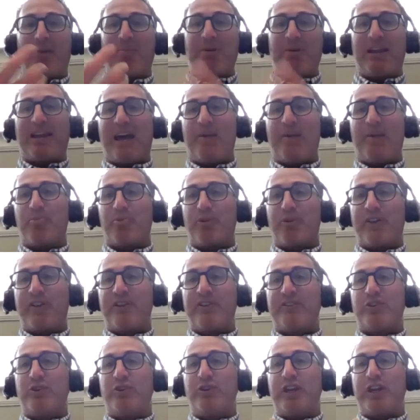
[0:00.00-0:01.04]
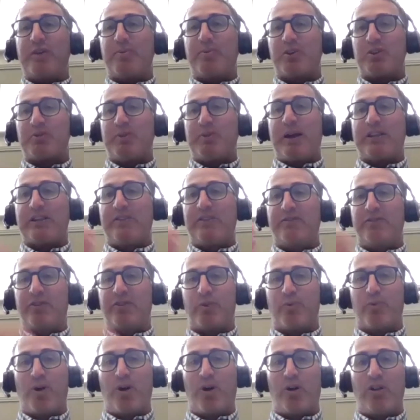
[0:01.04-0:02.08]
me to kind of bring this unique perspective to the
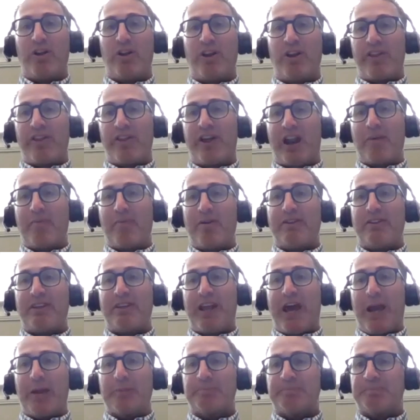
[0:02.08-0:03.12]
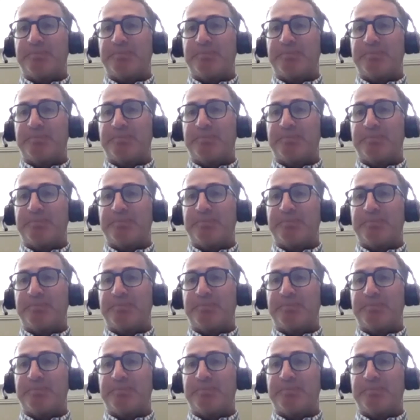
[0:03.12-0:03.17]
role that I'm in today.